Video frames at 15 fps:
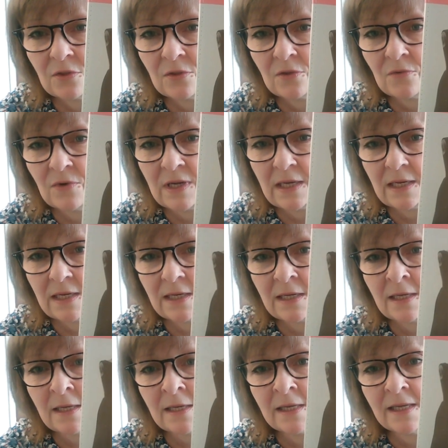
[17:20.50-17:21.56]

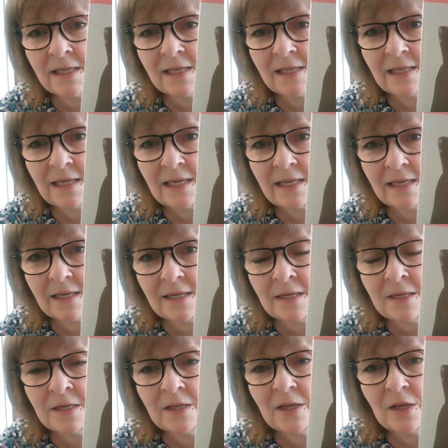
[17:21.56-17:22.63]
three here,